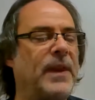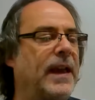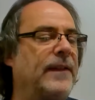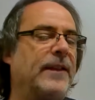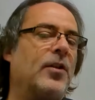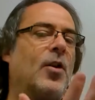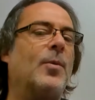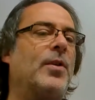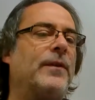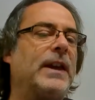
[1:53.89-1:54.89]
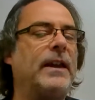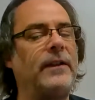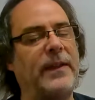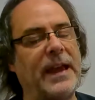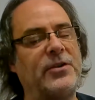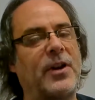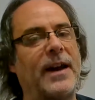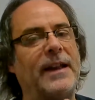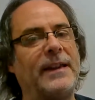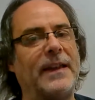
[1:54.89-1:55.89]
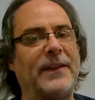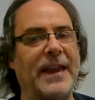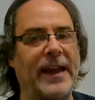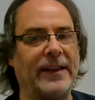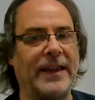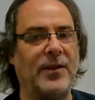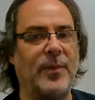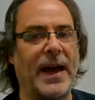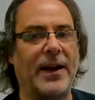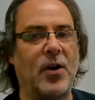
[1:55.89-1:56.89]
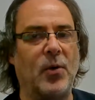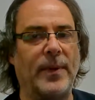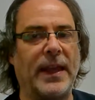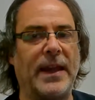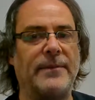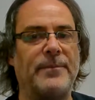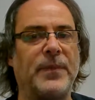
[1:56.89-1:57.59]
And then the whole movie, they try and get the alien back home again.